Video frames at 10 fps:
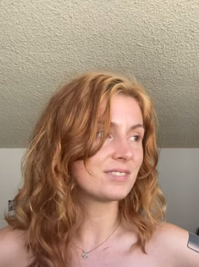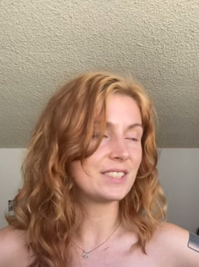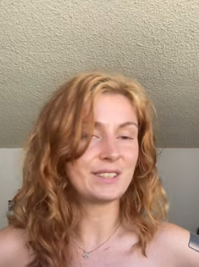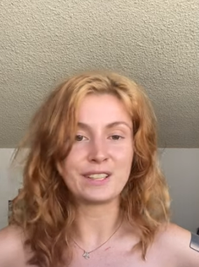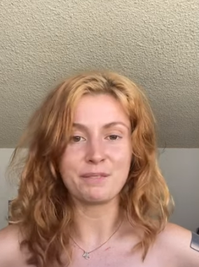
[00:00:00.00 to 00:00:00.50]

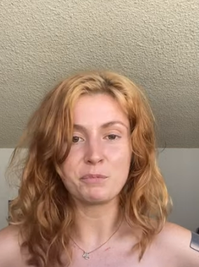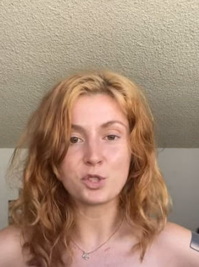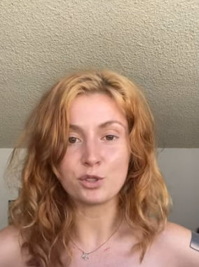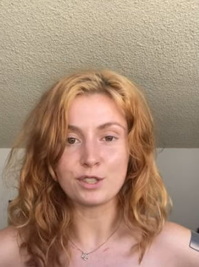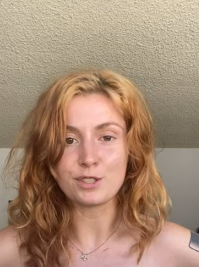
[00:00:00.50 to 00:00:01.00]
And I'm
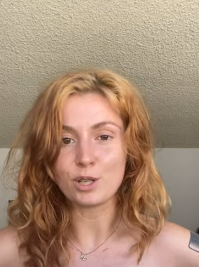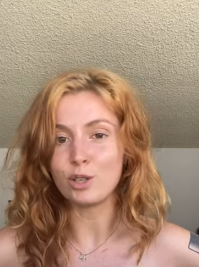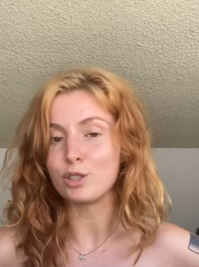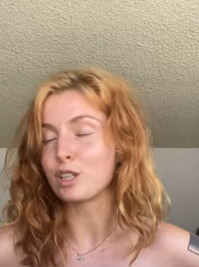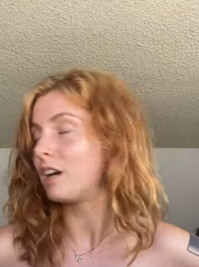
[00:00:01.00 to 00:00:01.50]
sure this is
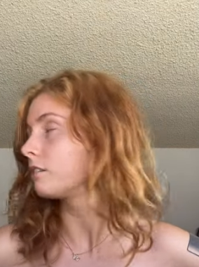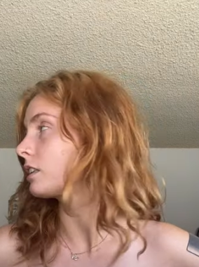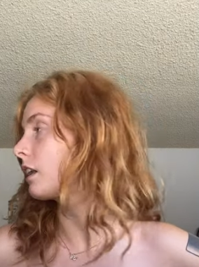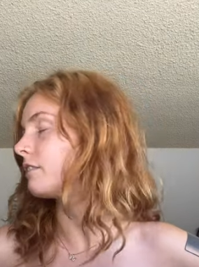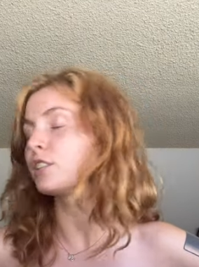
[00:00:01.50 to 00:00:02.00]
all
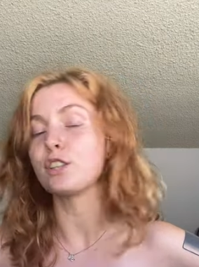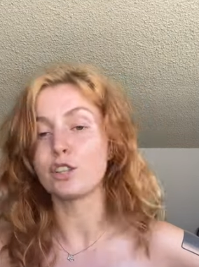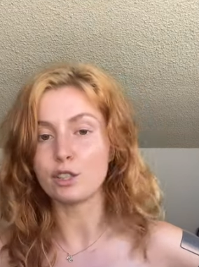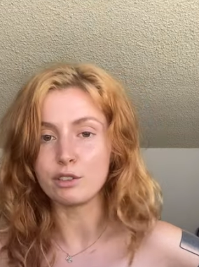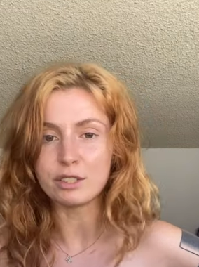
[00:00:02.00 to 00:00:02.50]
covered in
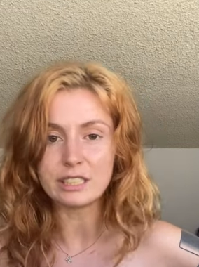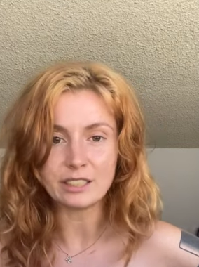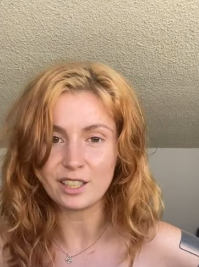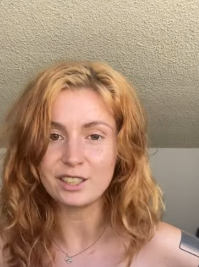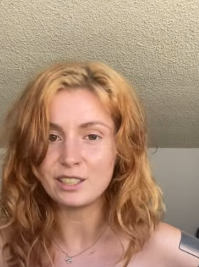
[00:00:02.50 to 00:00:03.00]
thorough
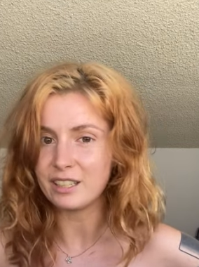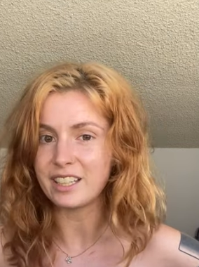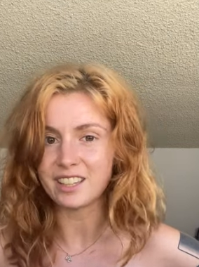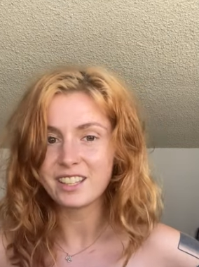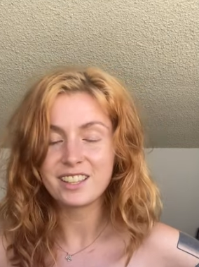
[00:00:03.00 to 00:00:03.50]
detail and
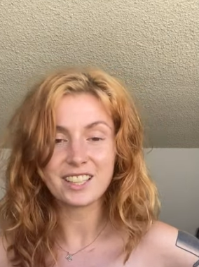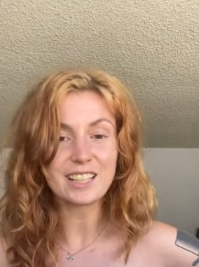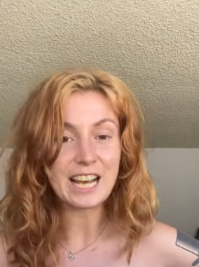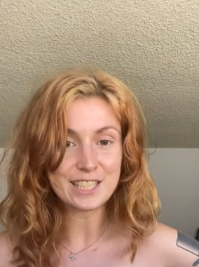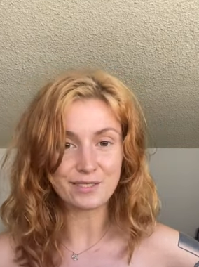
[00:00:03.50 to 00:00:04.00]
like the
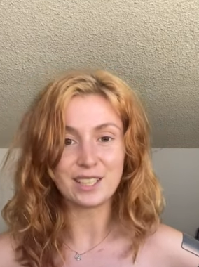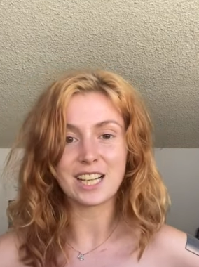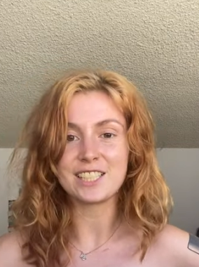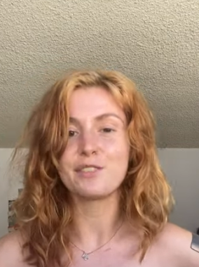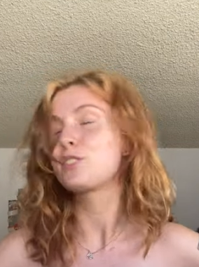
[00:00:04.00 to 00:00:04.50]
last vlog
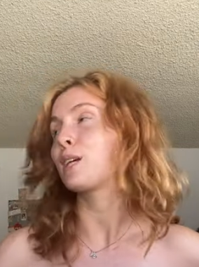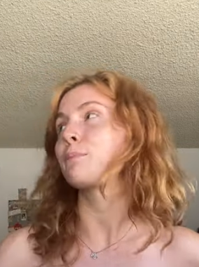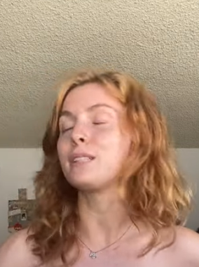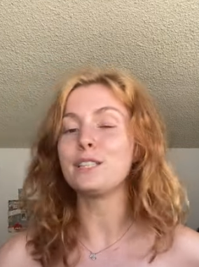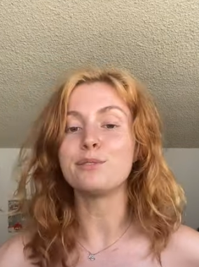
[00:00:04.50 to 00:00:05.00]
I did, which I
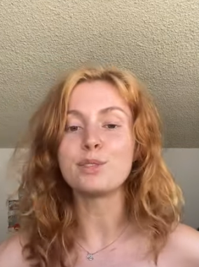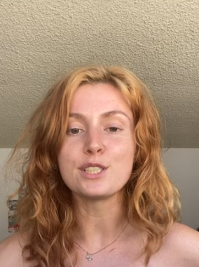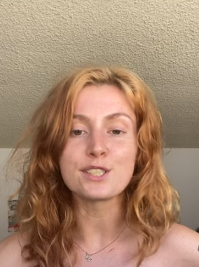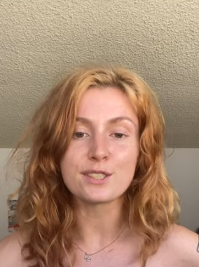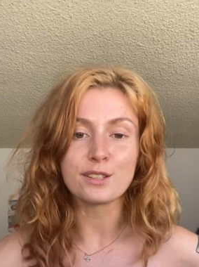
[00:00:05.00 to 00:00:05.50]
believe
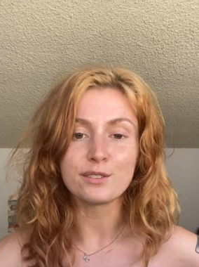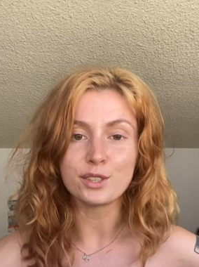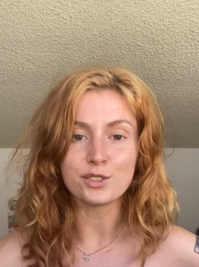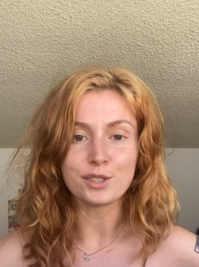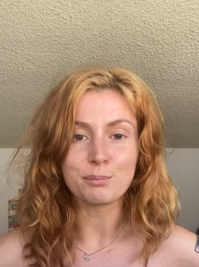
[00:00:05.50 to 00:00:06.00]
was the
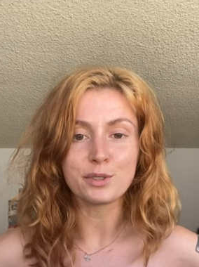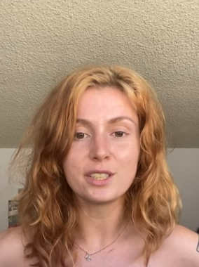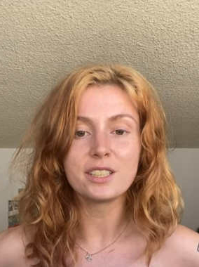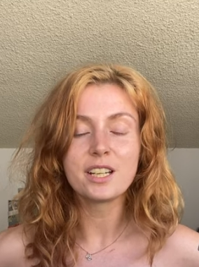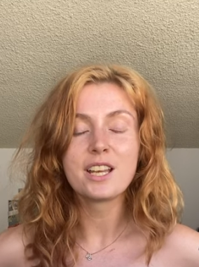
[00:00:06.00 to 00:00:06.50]
road trip
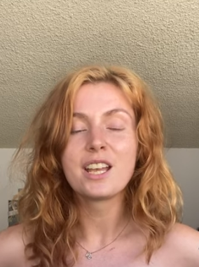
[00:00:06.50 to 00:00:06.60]
one.